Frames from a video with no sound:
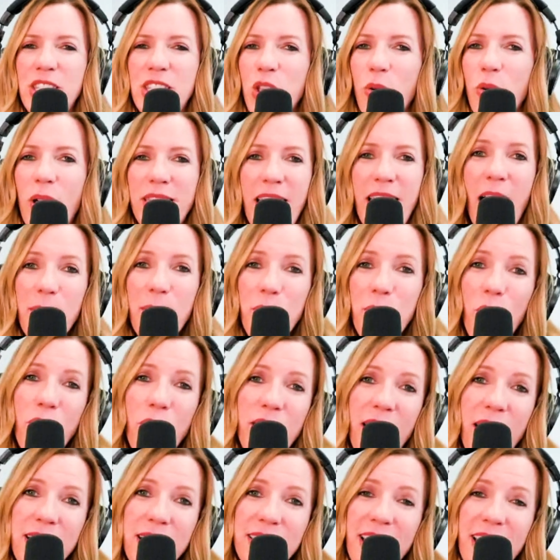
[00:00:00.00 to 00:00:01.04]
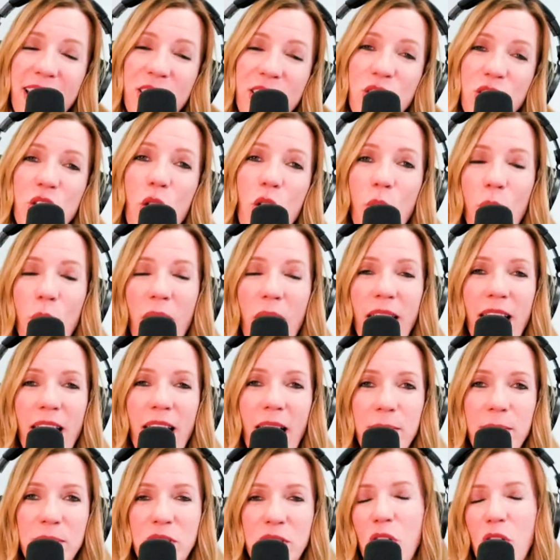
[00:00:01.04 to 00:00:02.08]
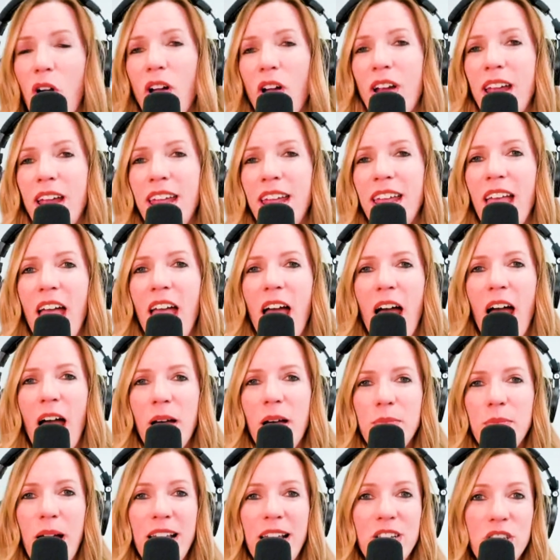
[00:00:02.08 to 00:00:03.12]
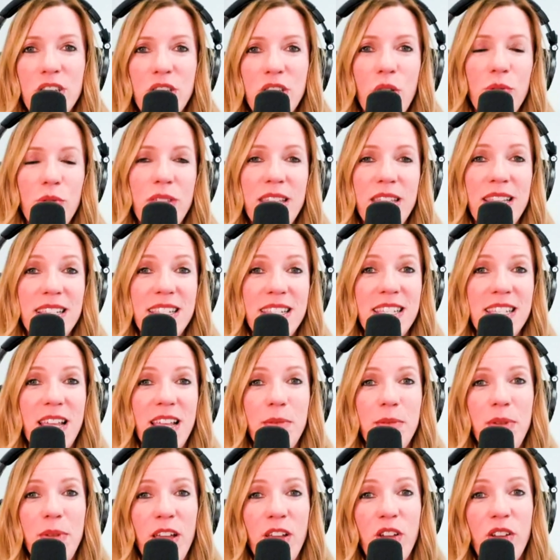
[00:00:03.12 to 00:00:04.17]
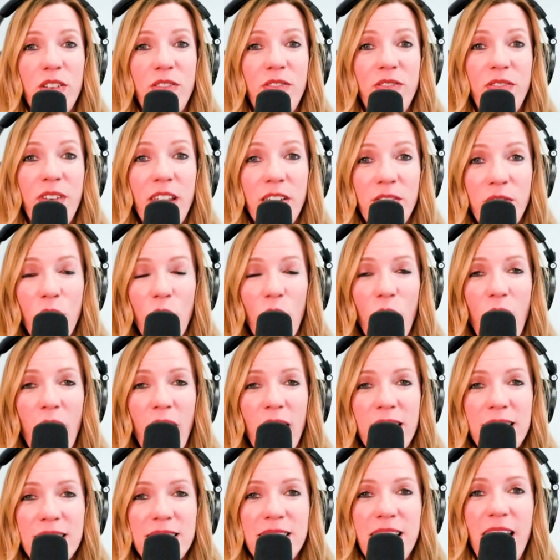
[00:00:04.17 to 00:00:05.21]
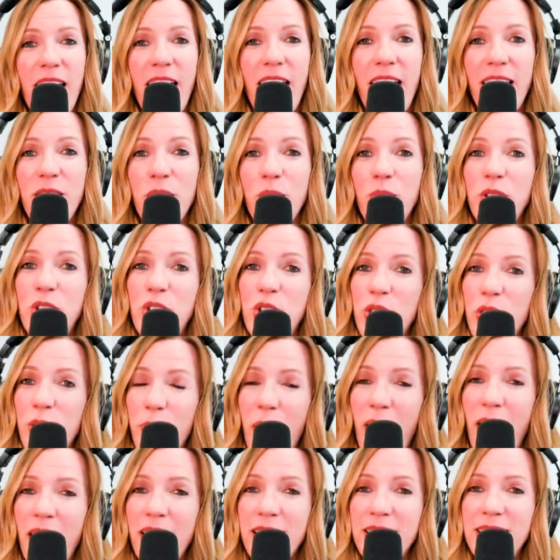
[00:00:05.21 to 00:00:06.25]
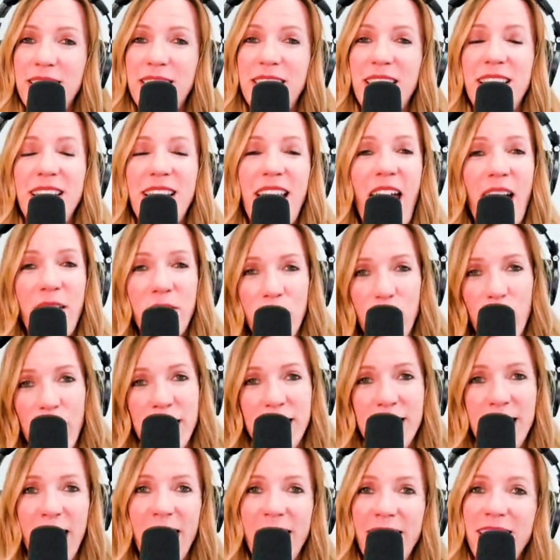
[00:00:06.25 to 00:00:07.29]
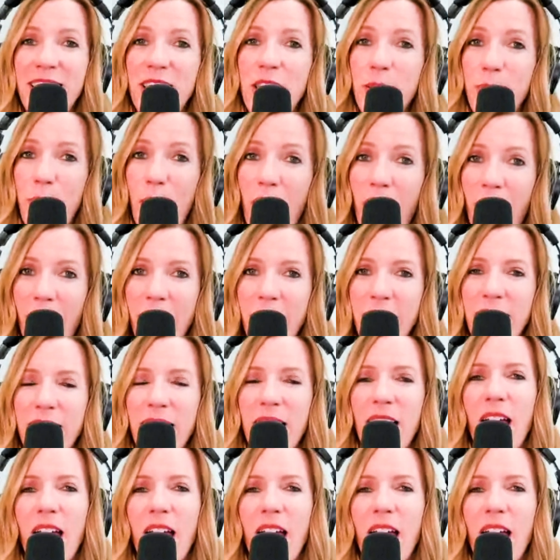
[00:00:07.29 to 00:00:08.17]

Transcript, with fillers: so at that point I said, you know what, I'm sorry. I just don't think this is going to be a good fit for us, and wish you the best and have a great day. Goodbye.